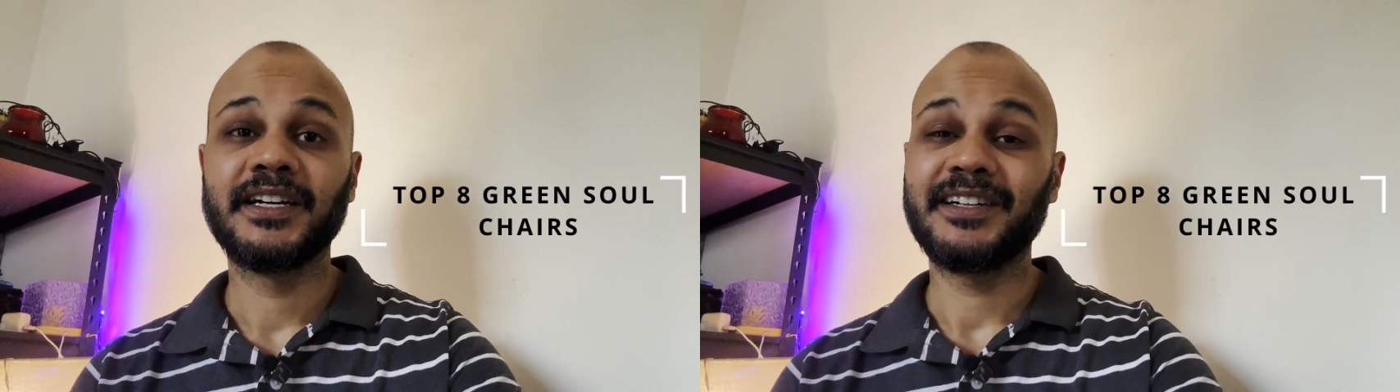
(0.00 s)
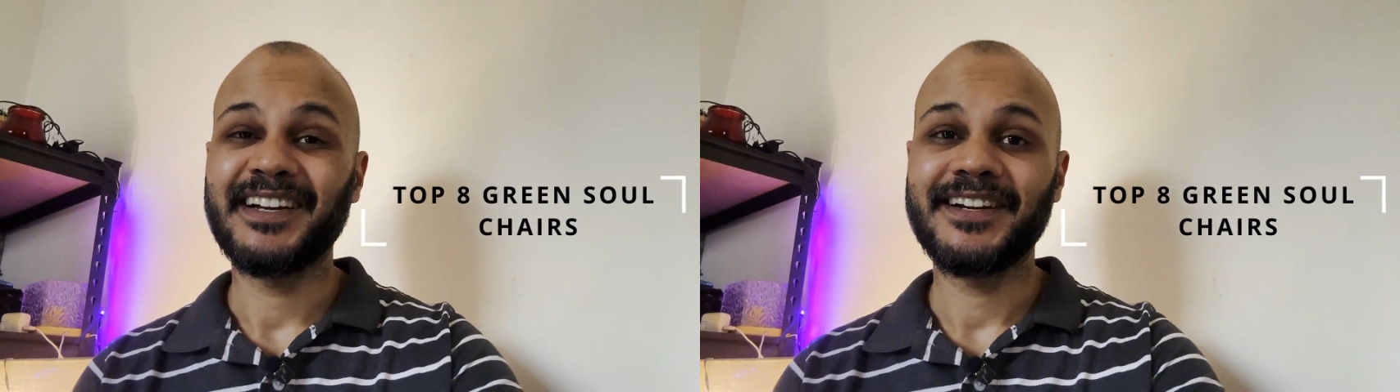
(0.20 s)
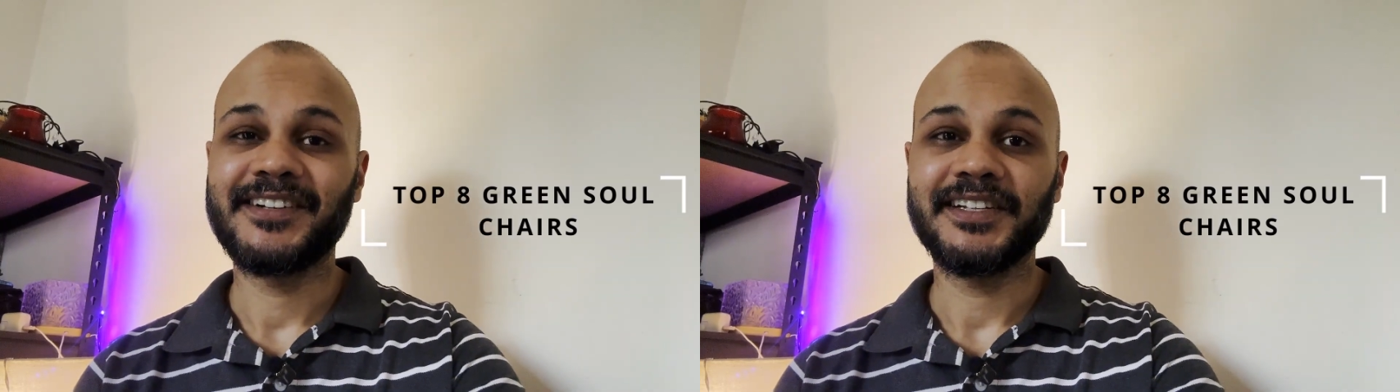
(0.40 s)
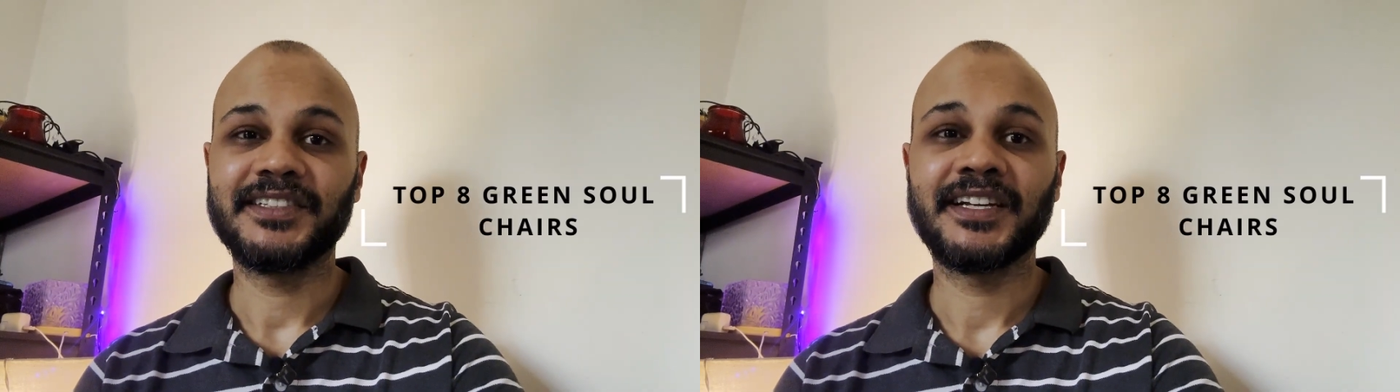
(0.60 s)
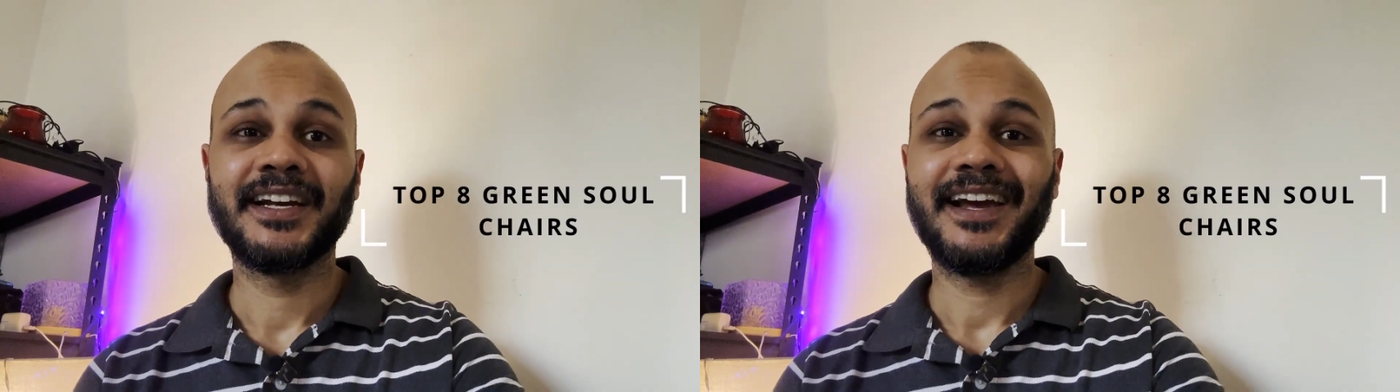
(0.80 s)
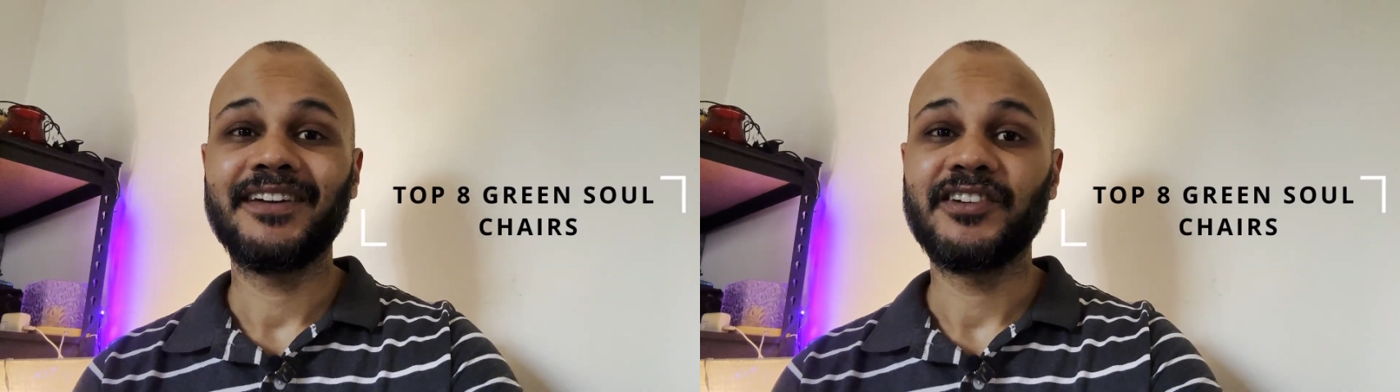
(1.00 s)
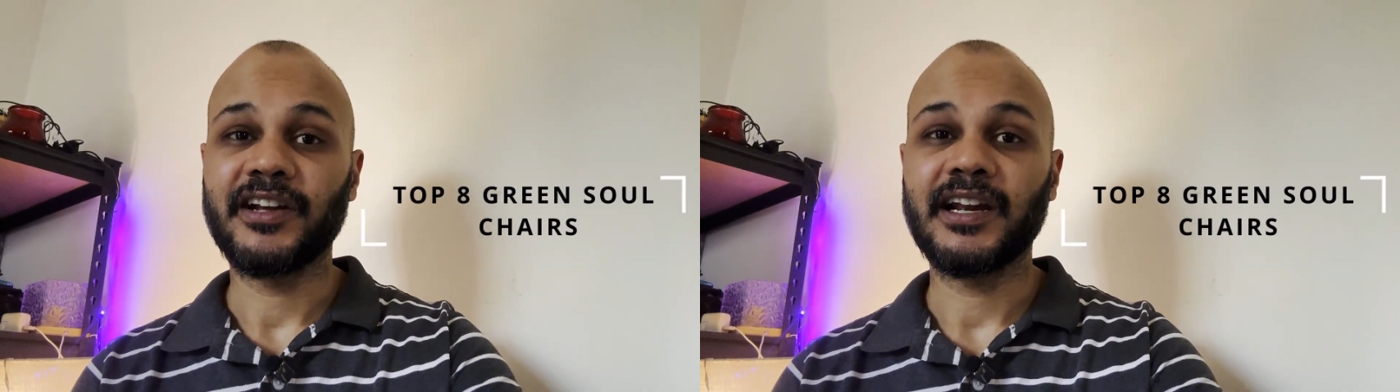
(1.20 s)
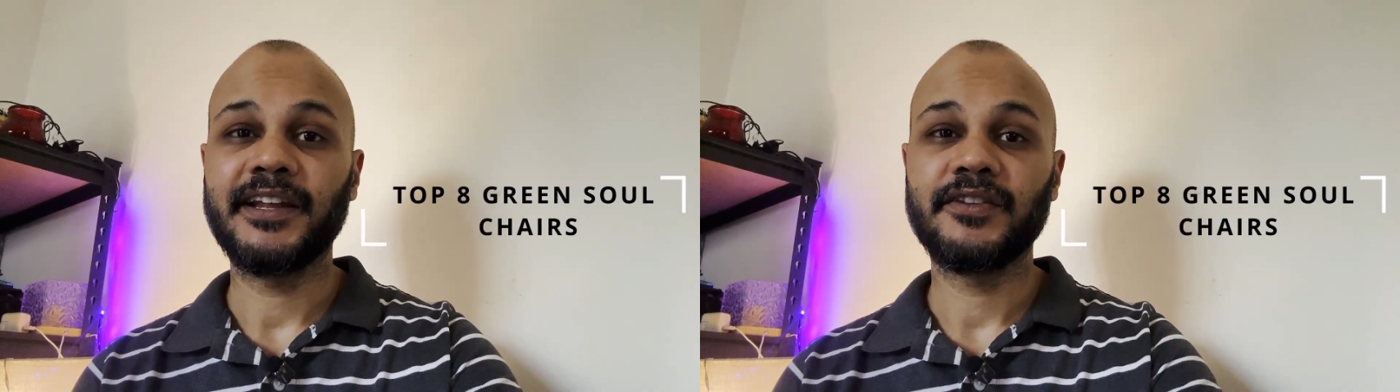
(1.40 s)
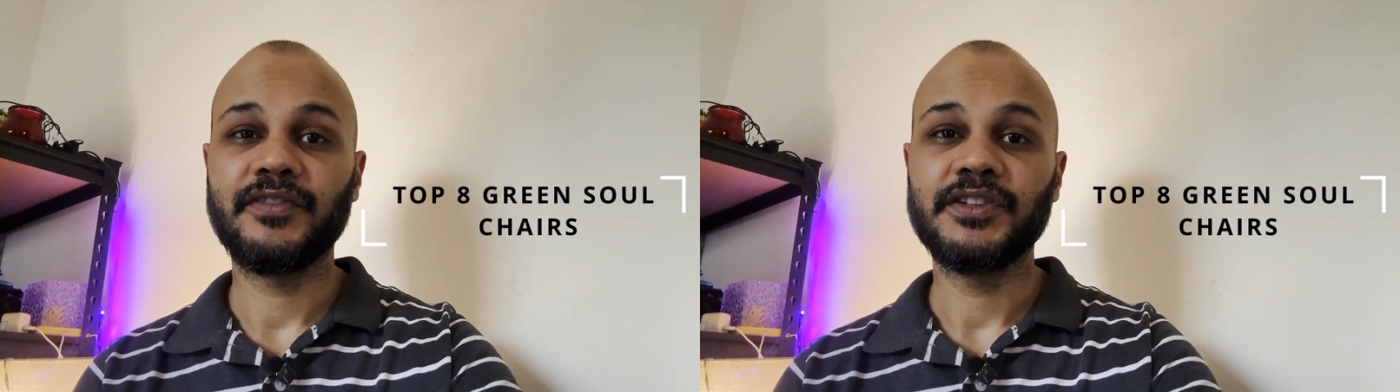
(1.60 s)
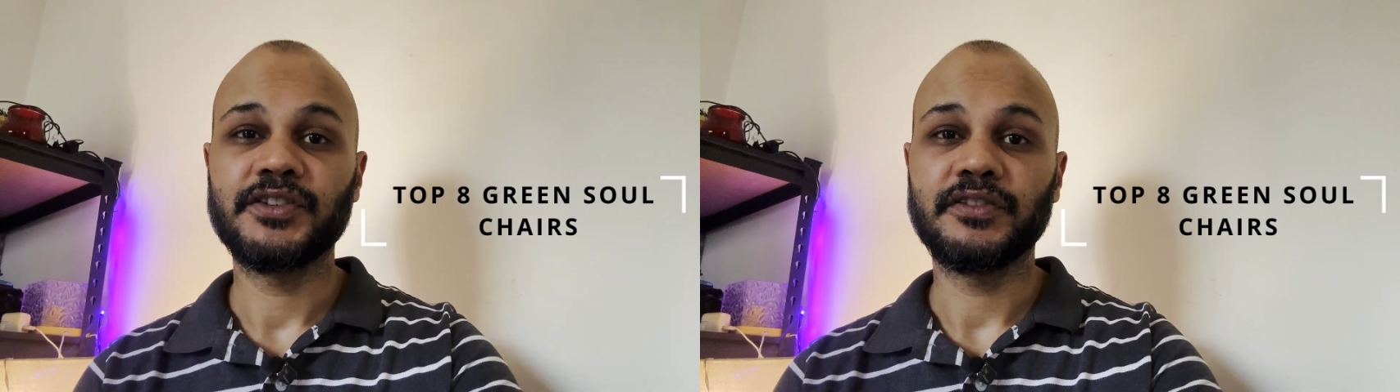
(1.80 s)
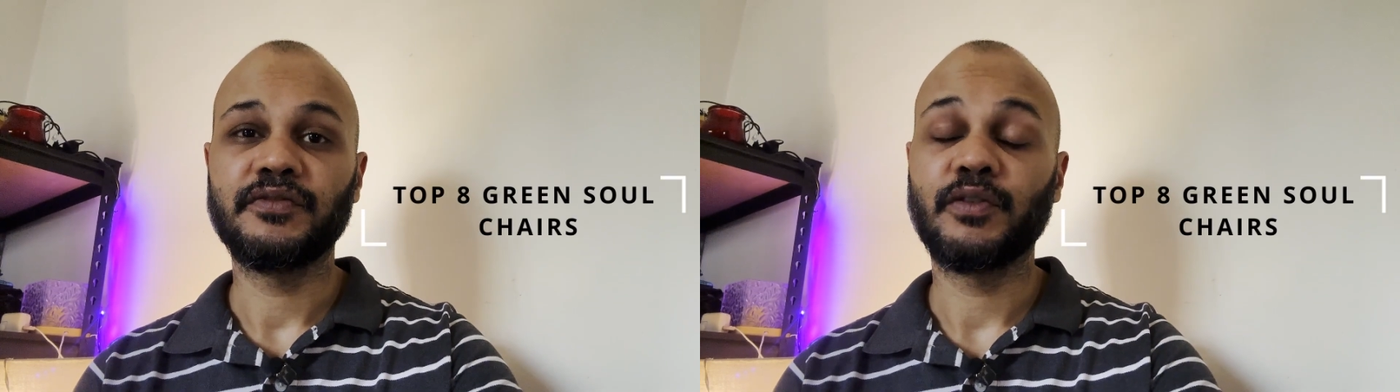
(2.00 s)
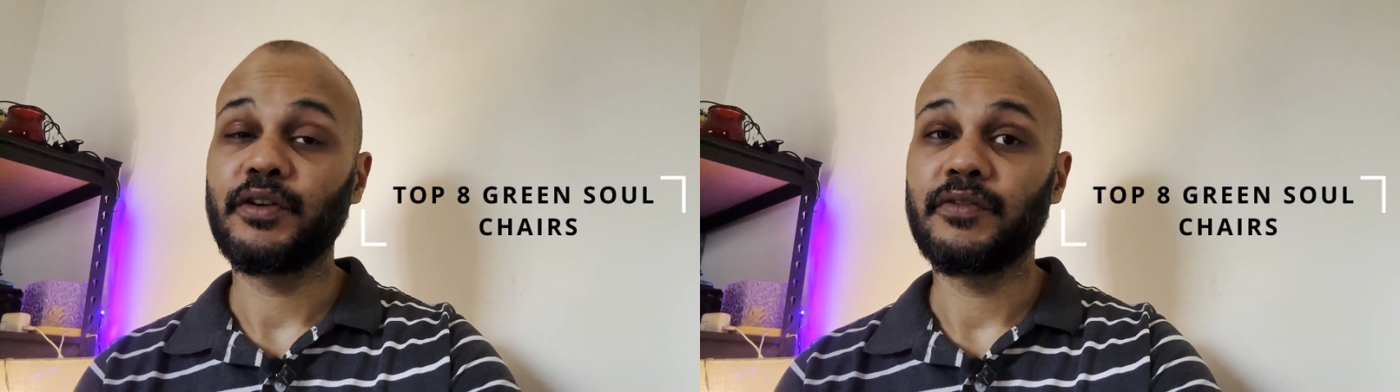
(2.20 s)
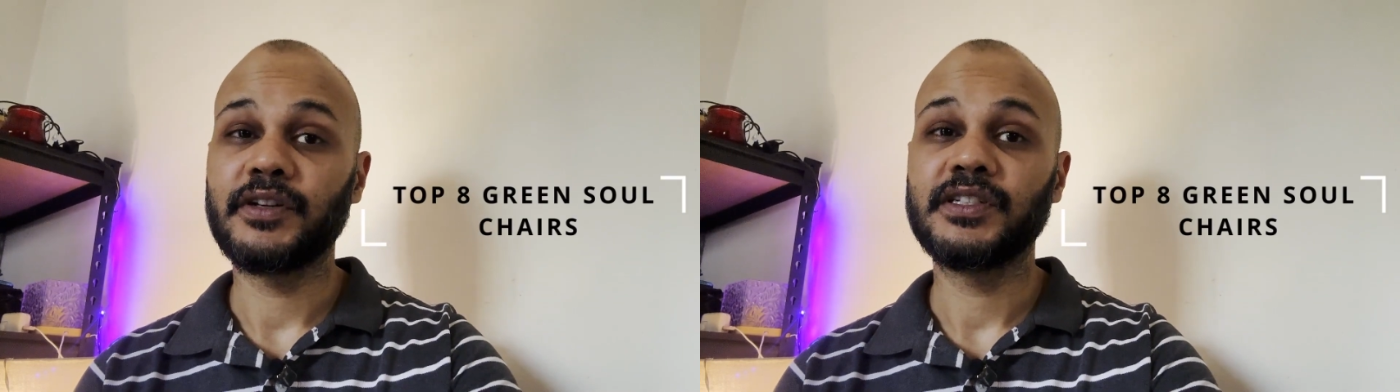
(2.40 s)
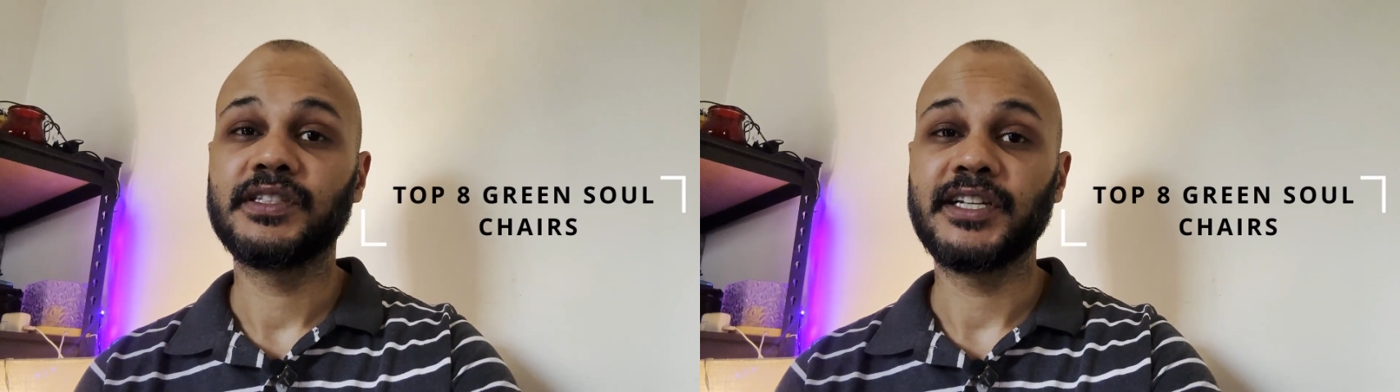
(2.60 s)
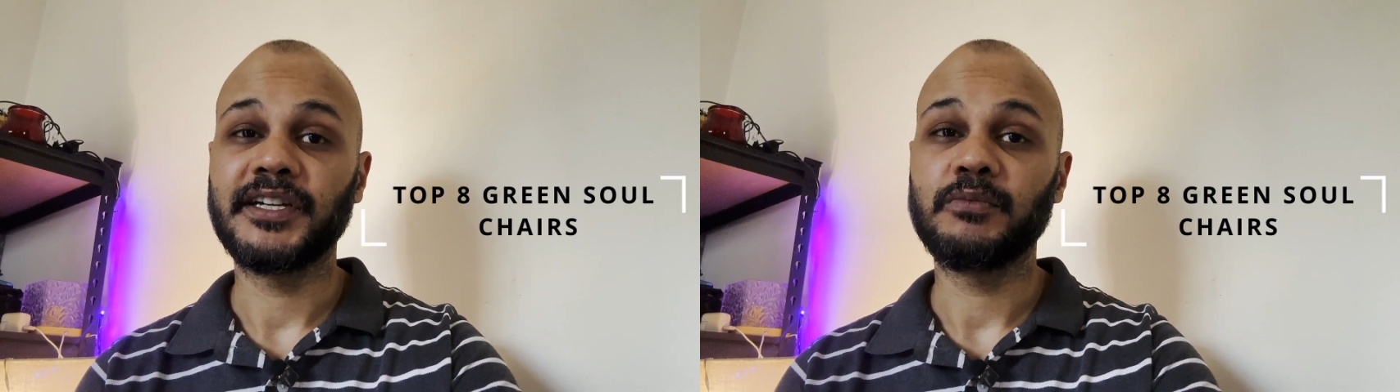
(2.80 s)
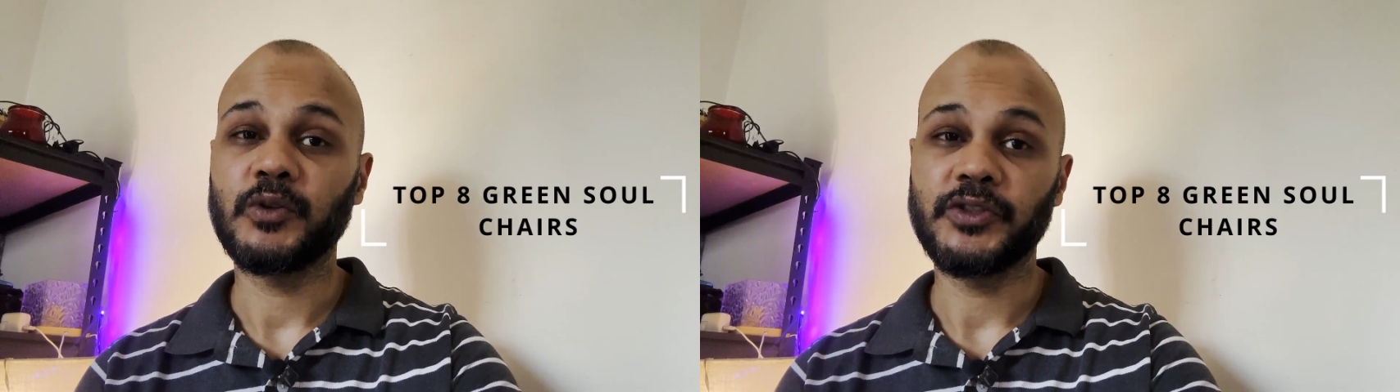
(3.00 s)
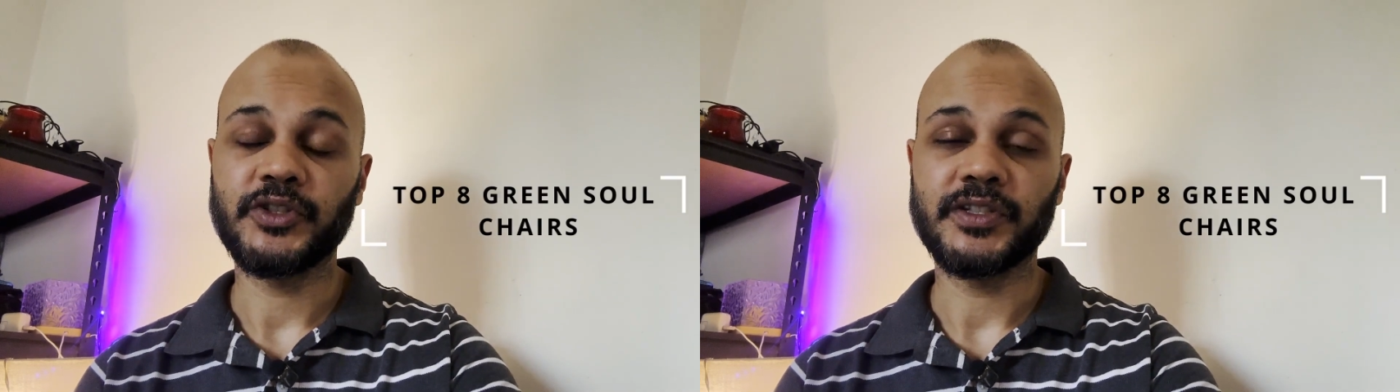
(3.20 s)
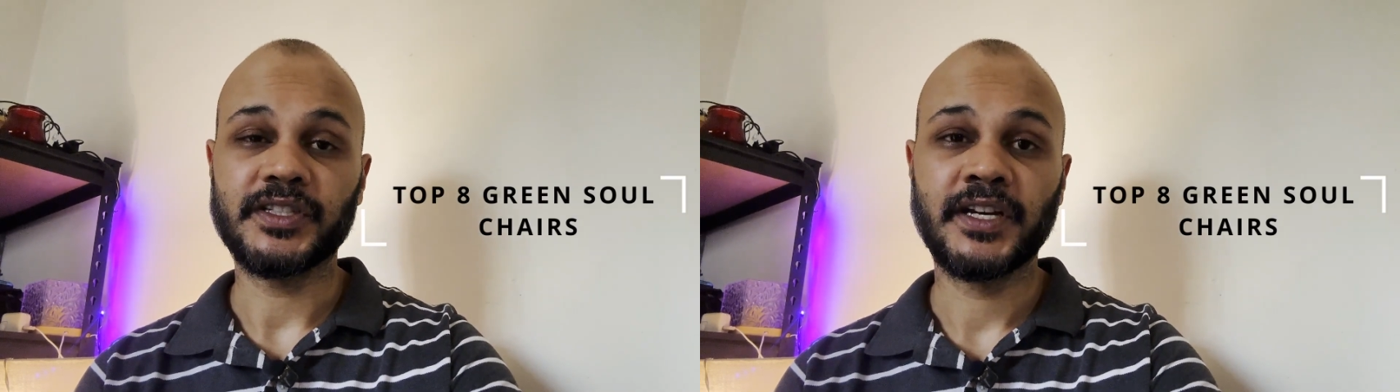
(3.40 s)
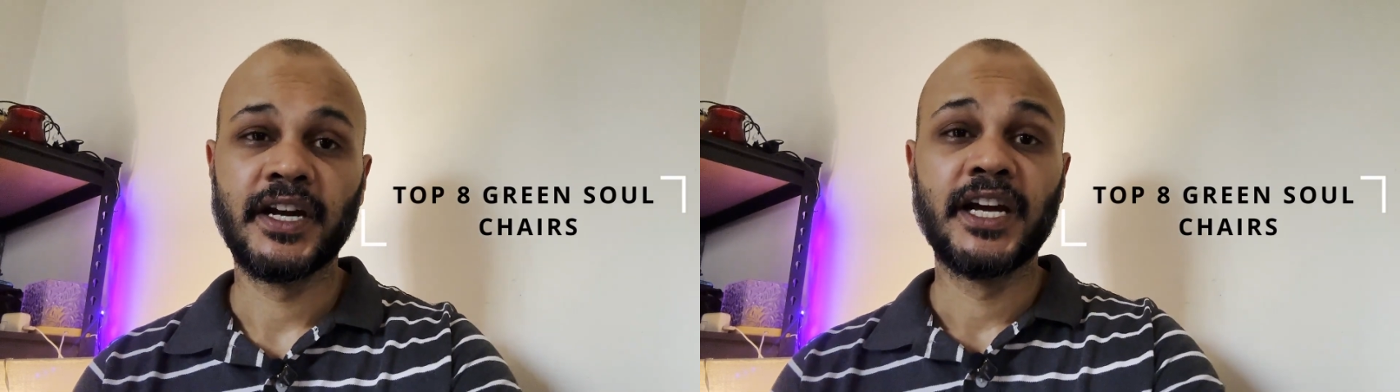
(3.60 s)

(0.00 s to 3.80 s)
a headrest, and a reclining feature for different sitting positions.